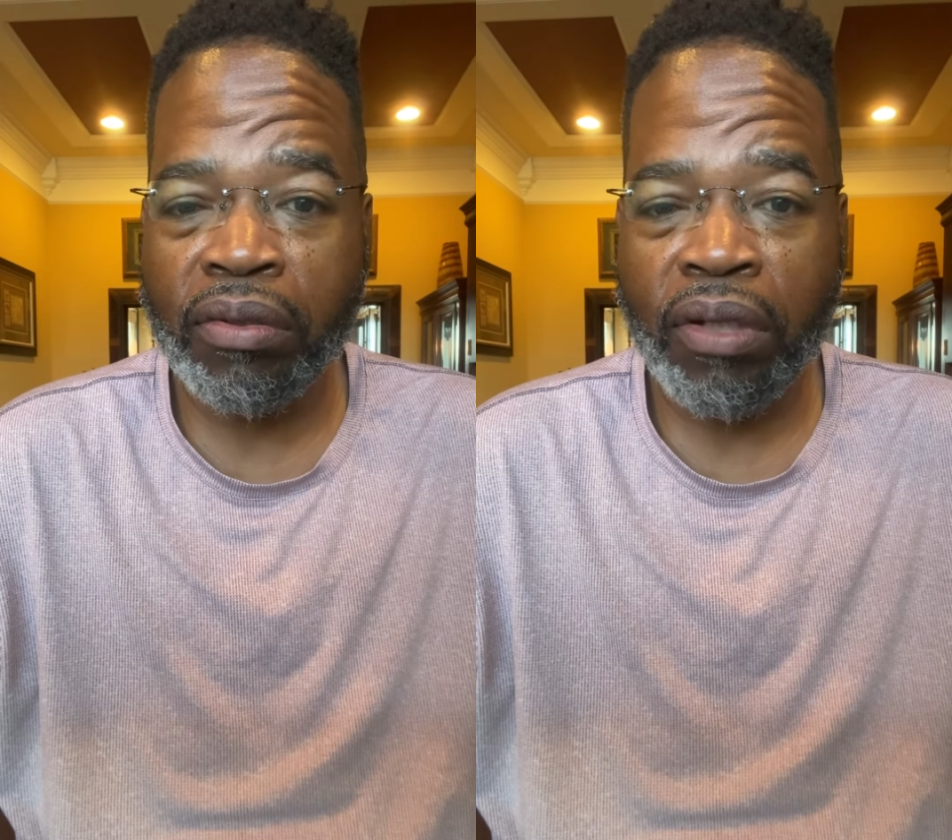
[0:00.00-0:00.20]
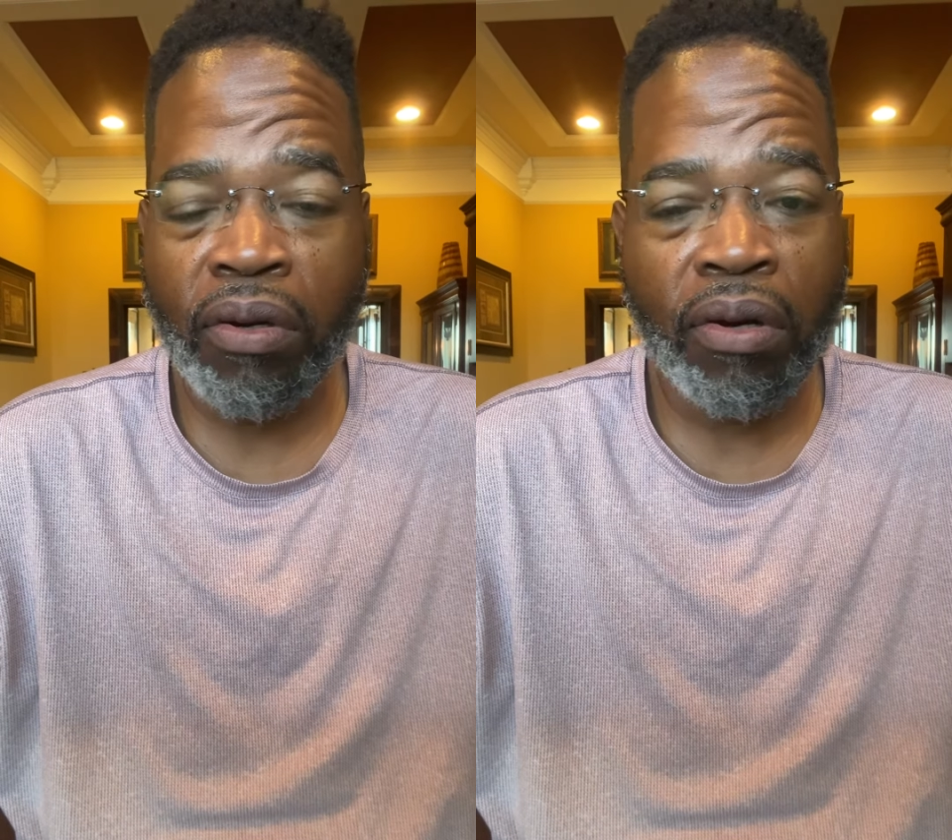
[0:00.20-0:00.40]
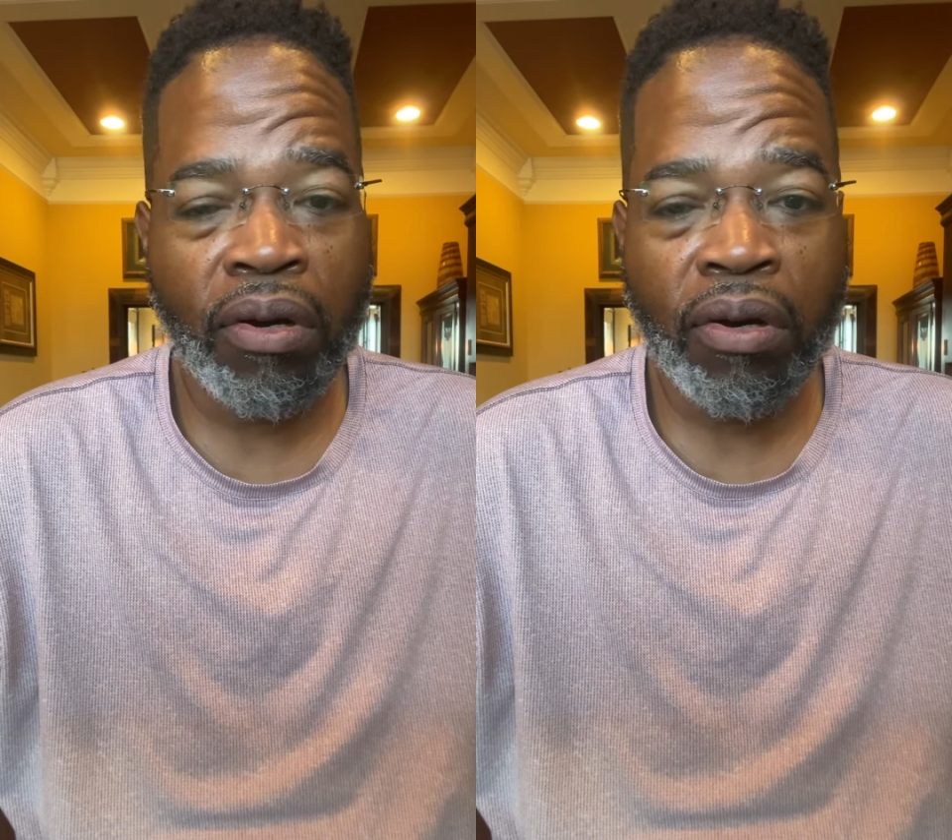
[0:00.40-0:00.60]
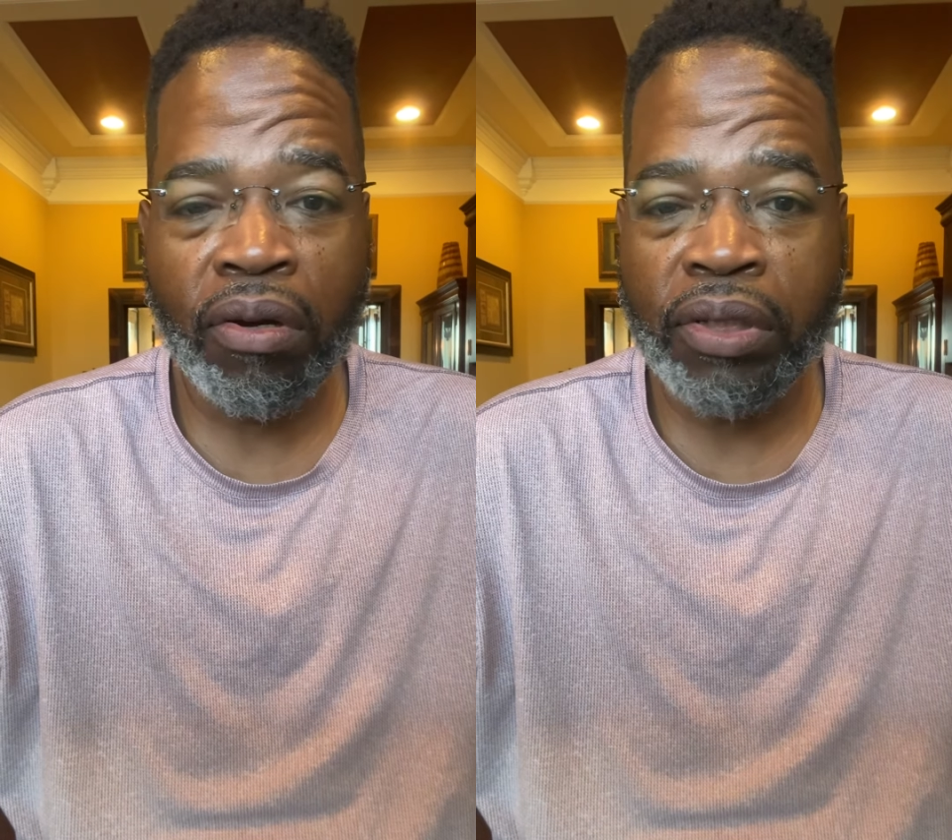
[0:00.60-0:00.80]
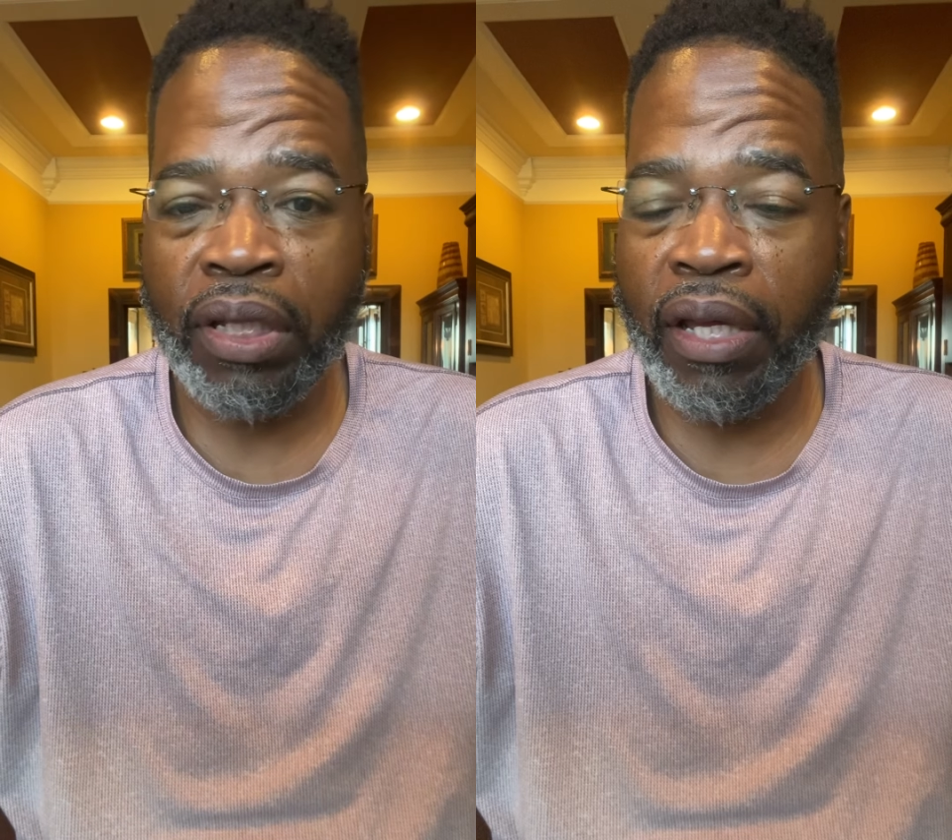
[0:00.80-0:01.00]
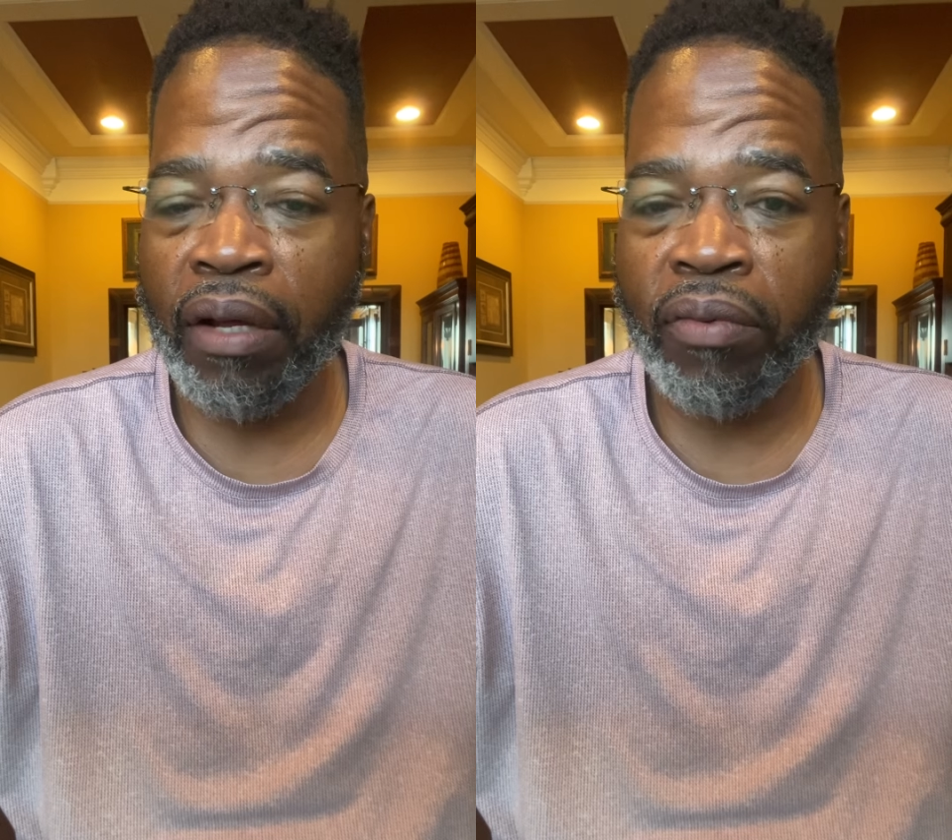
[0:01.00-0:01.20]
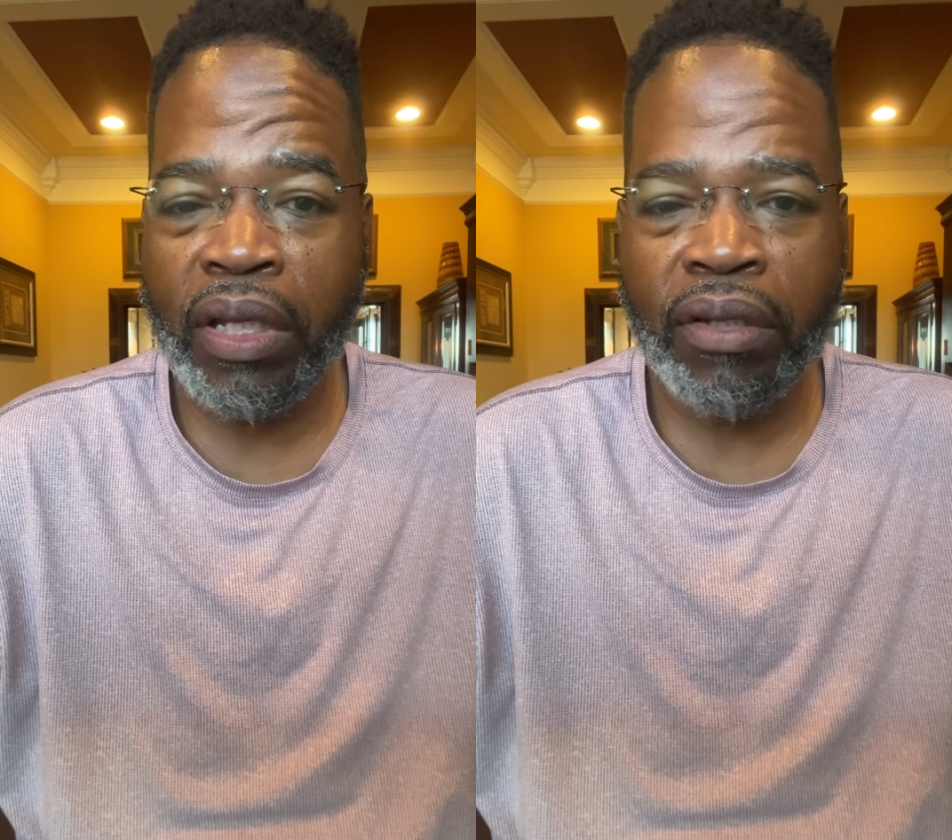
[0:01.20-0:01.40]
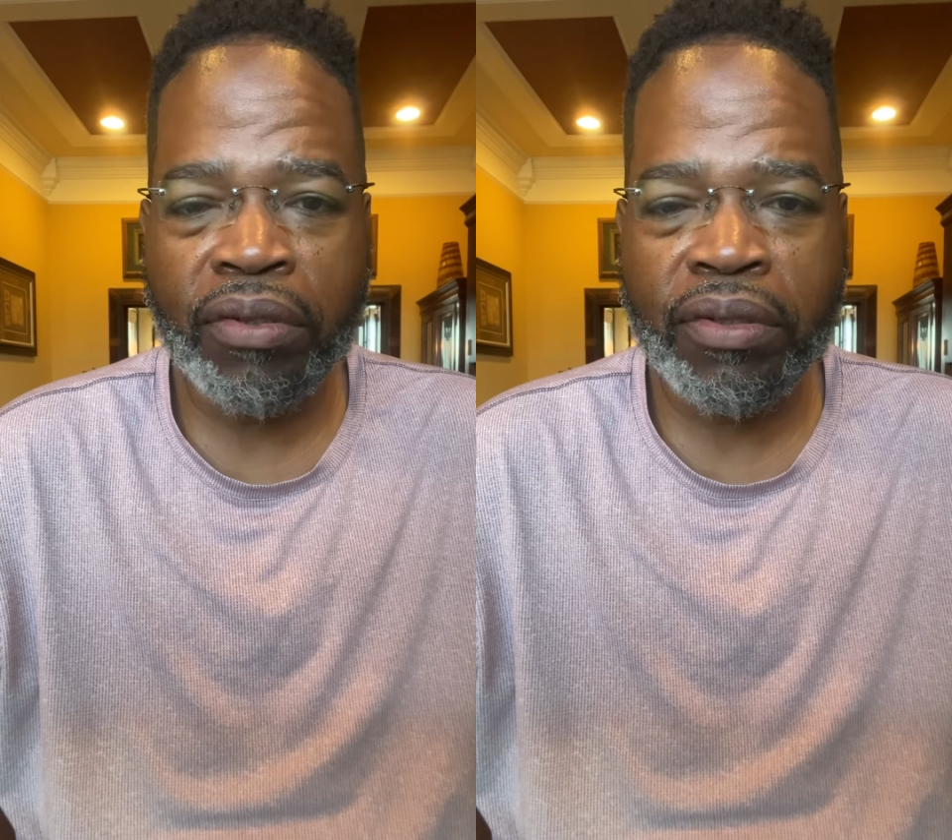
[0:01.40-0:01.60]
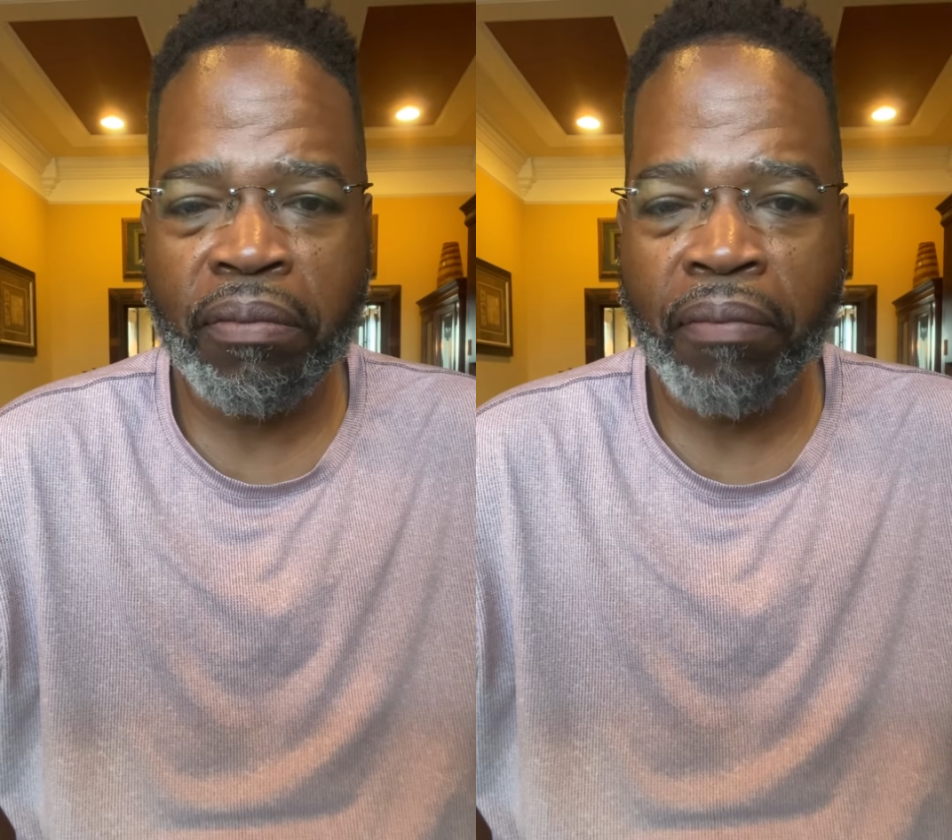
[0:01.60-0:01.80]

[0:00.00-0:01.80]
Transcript: Oh, yeah, we hear some